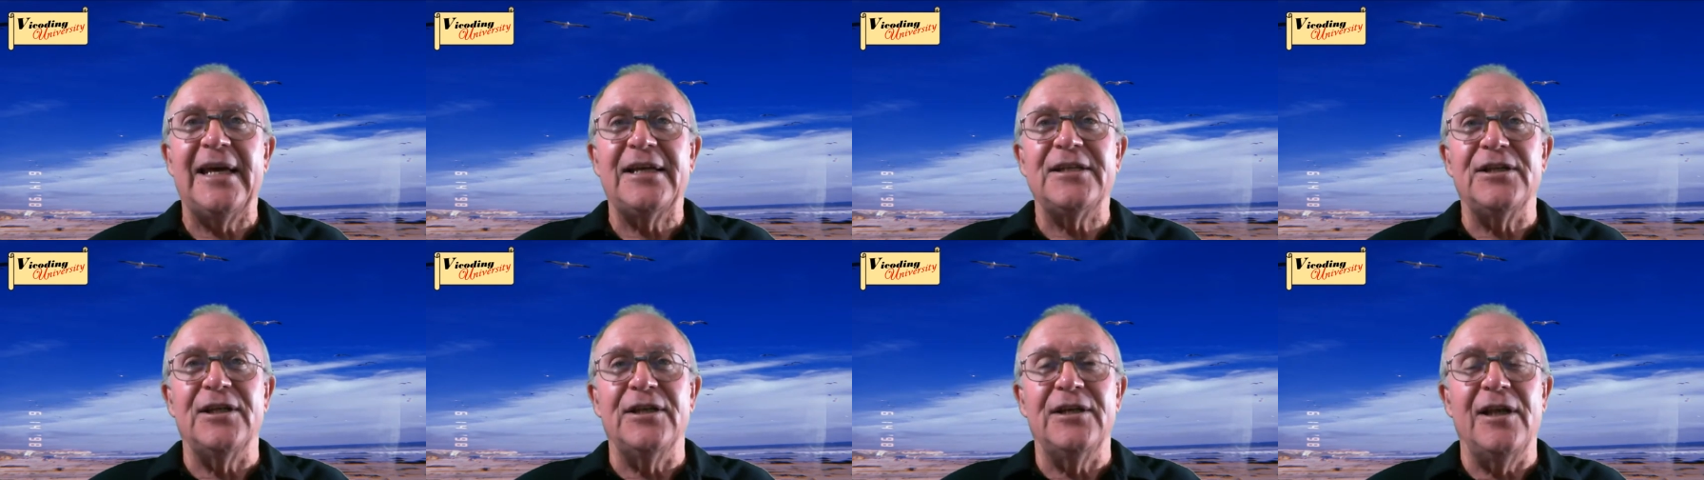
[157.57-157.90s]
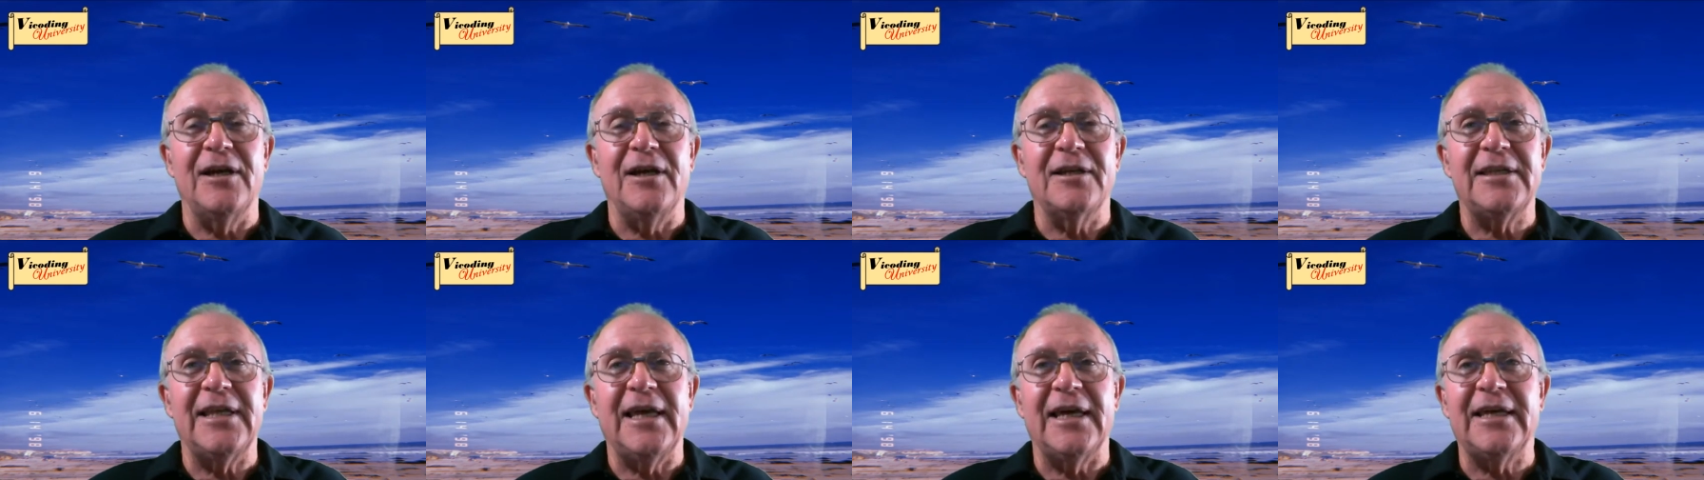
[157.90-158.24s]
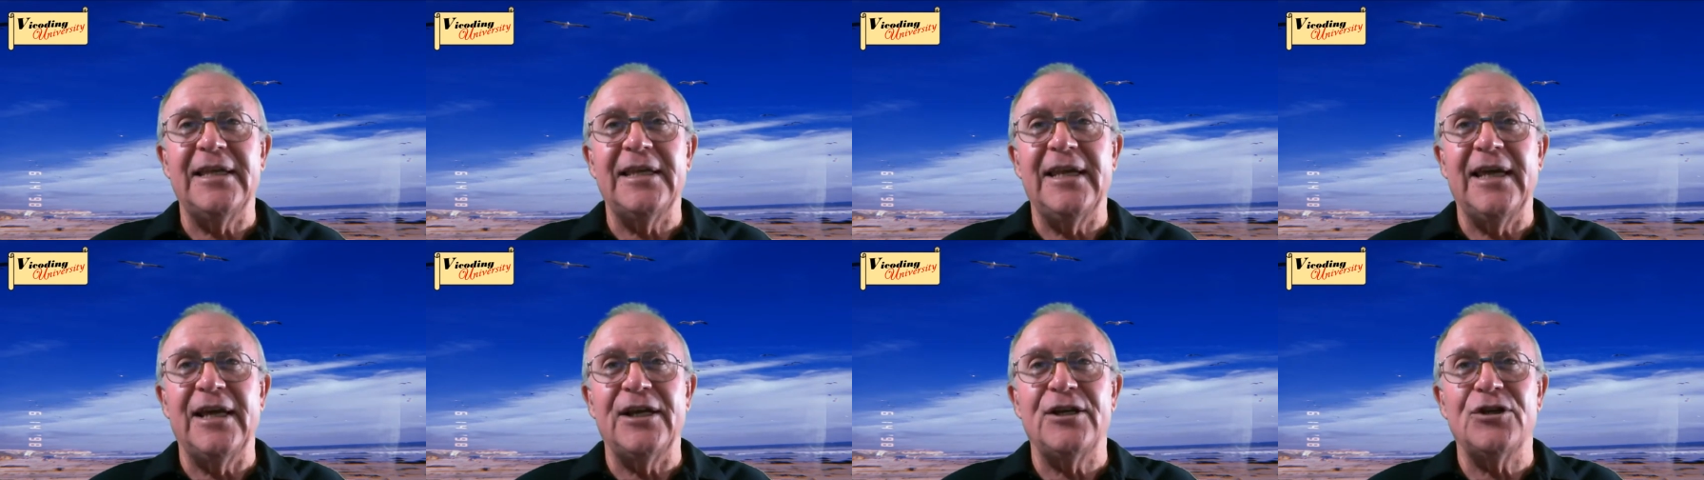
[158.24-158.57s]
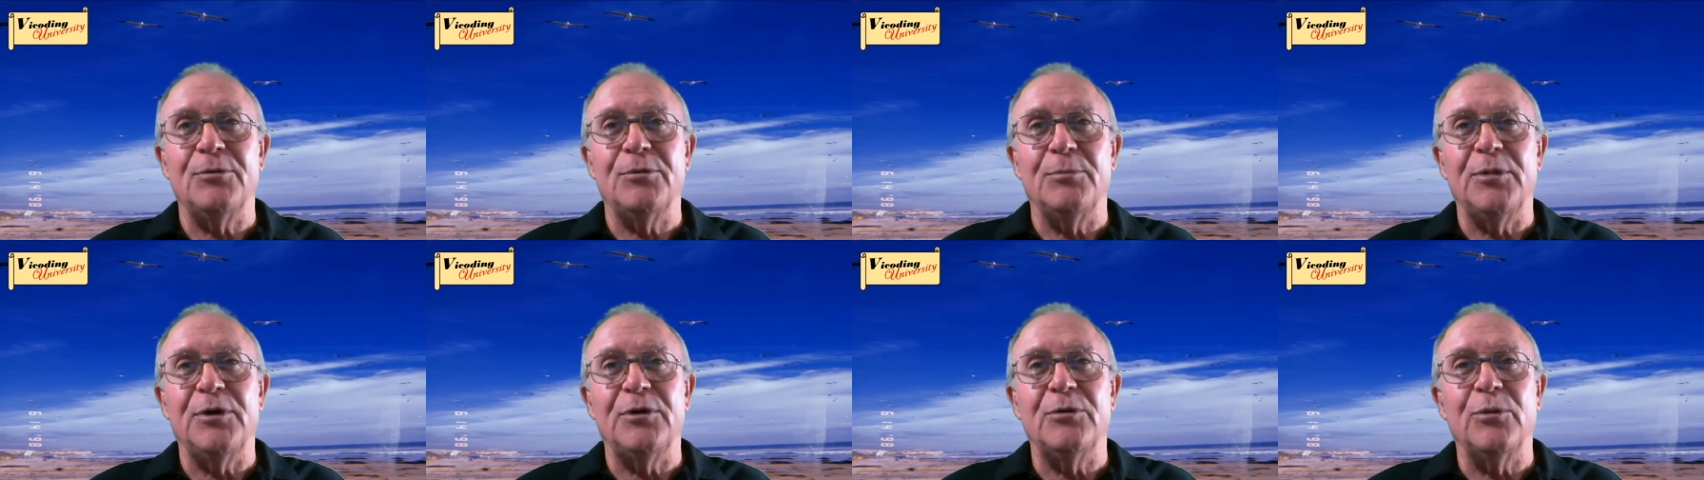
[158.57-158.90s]
unlock that connection
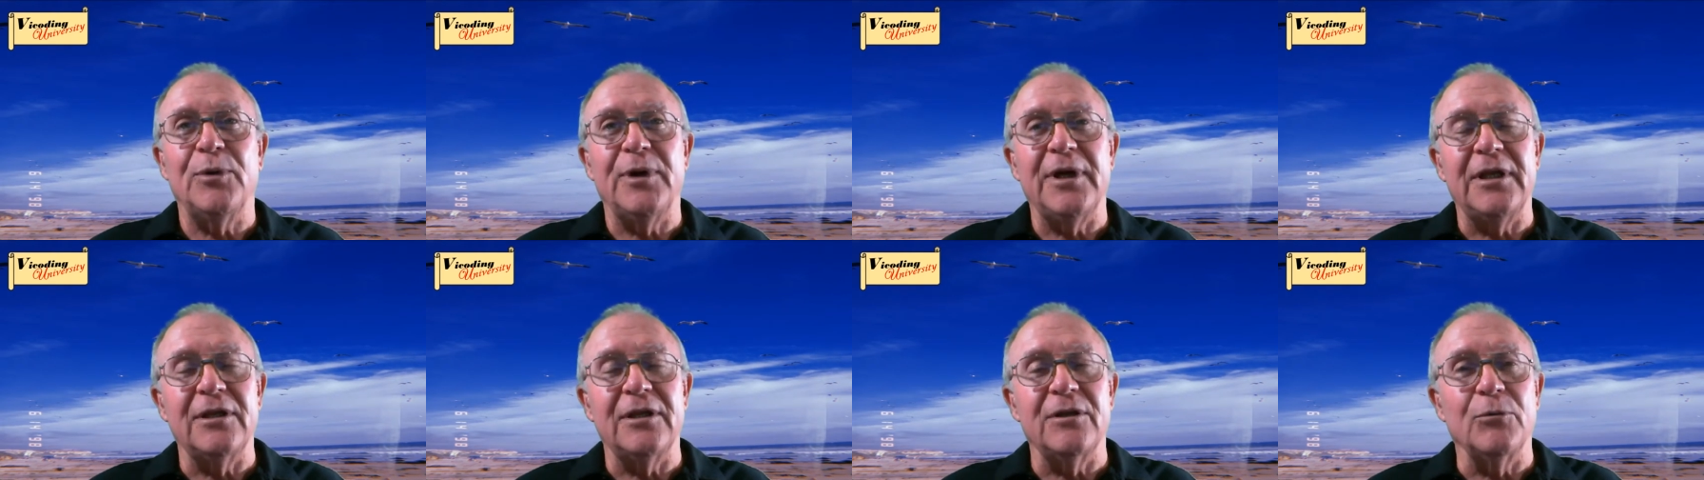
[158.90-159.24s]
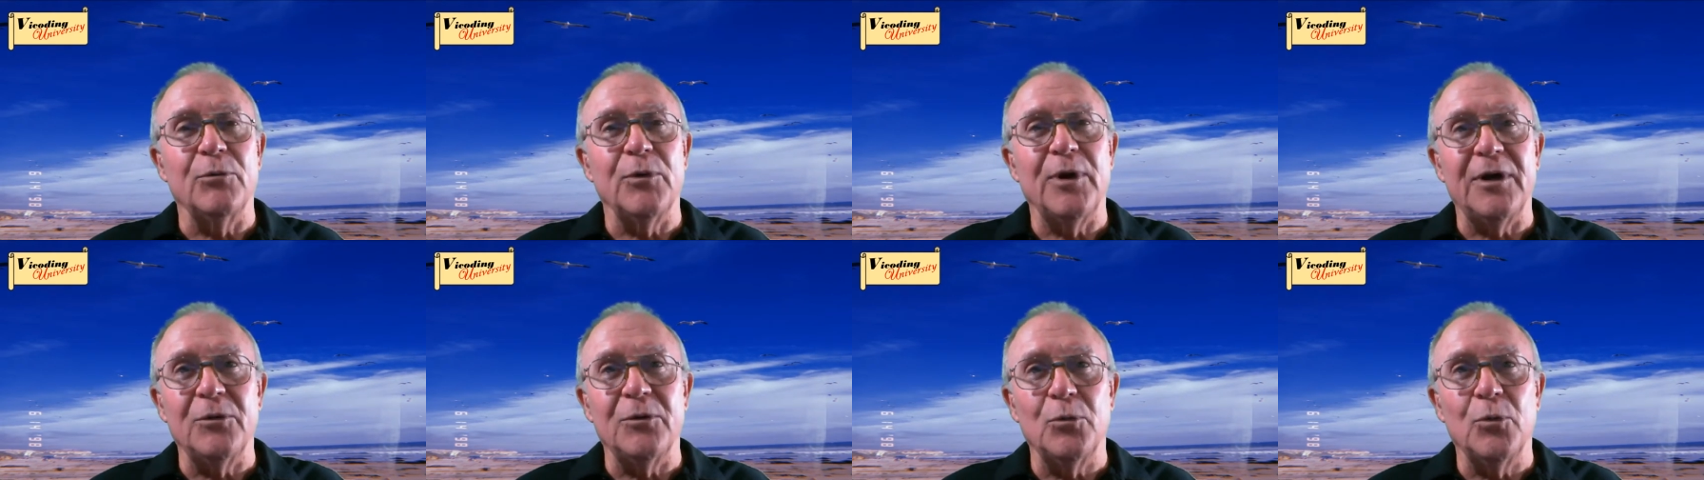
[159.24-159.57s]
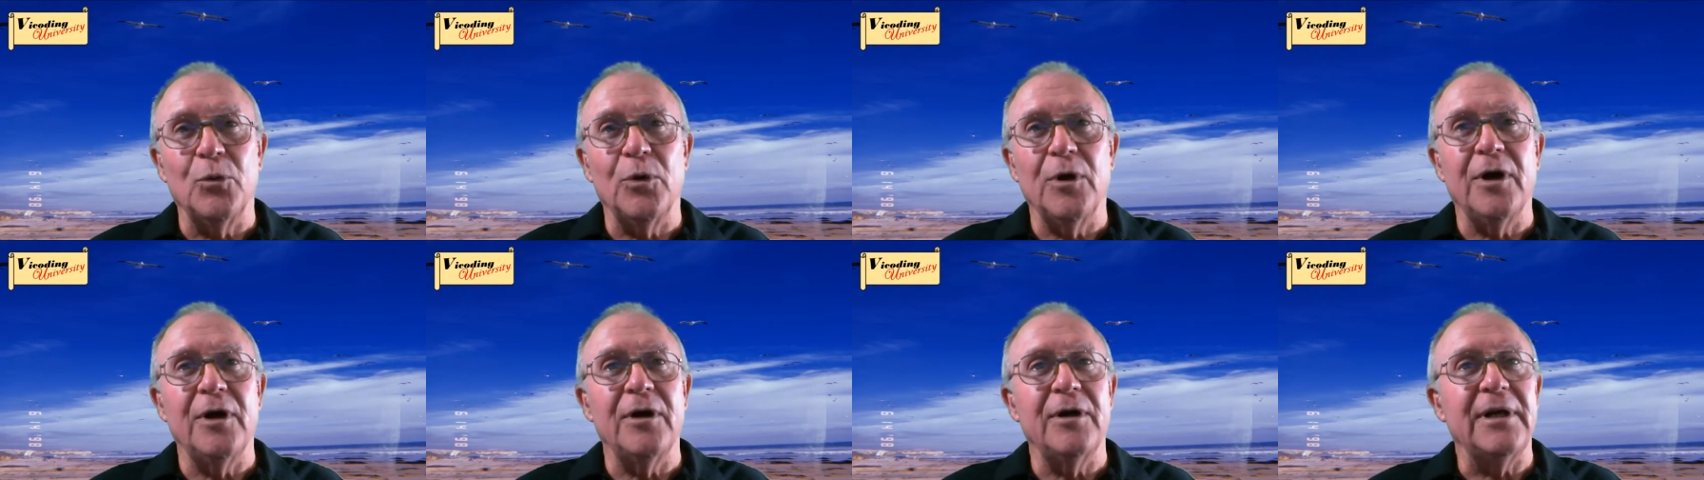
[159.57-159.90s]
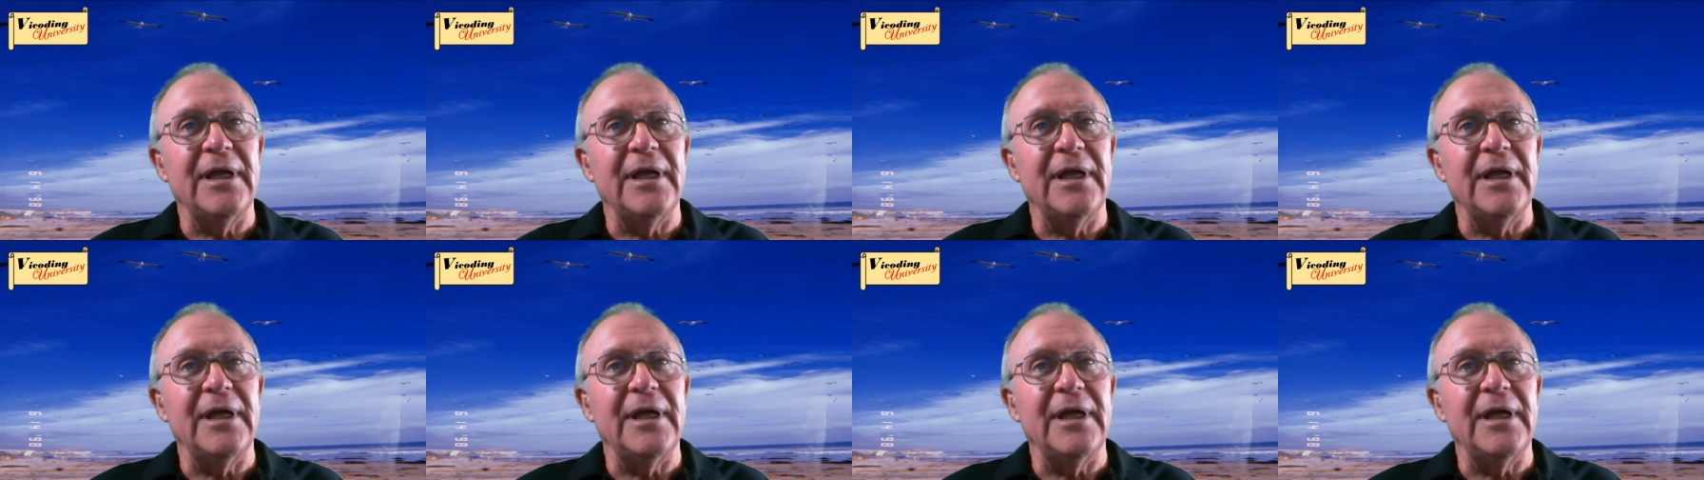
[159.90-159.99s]
between the written word